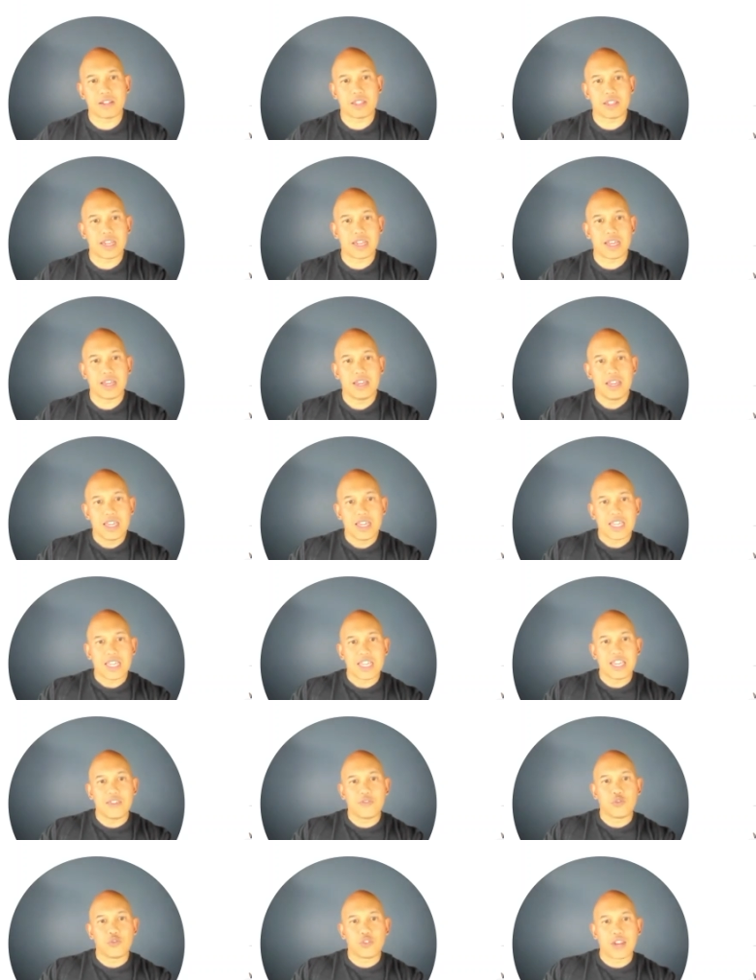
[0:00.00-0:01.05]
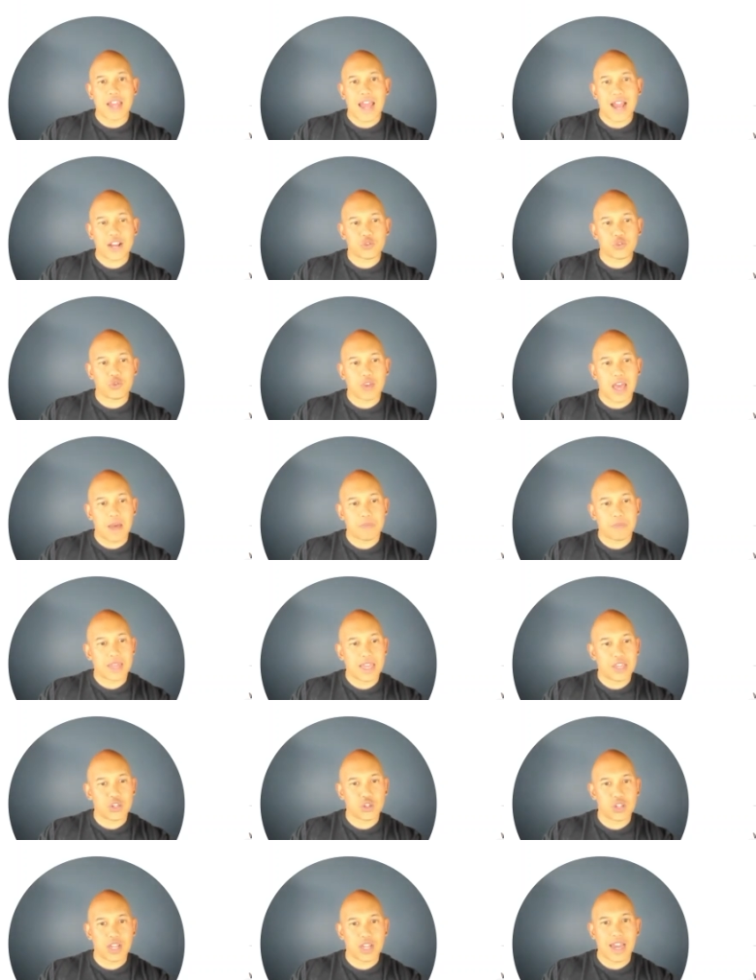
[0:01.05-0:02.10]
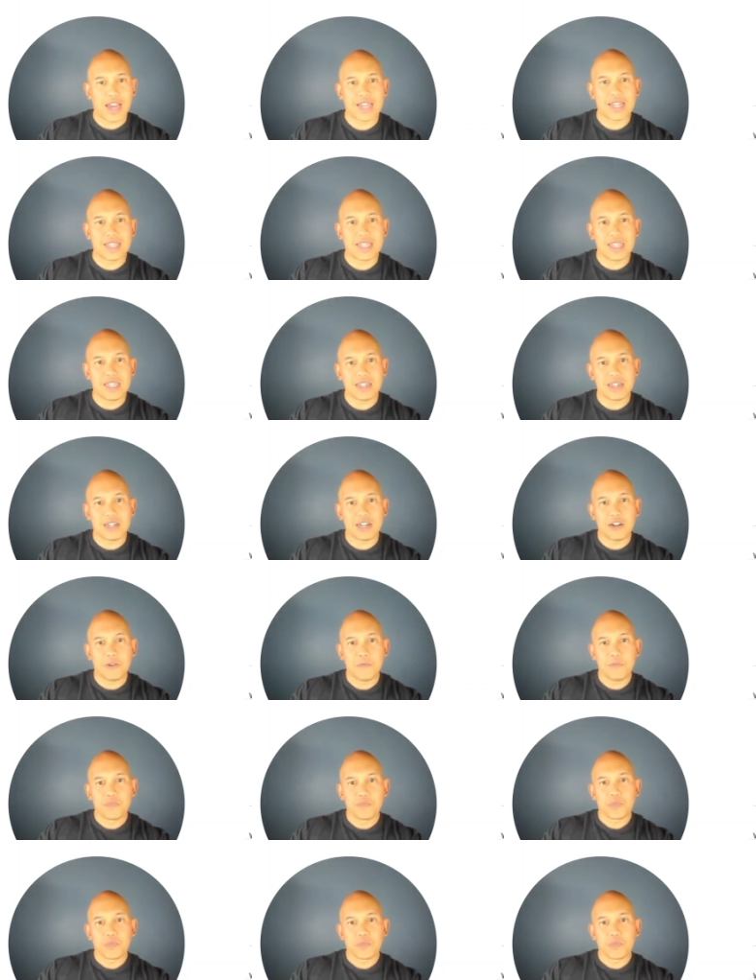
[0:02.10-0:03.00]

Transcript: It's going to give you an actual application idea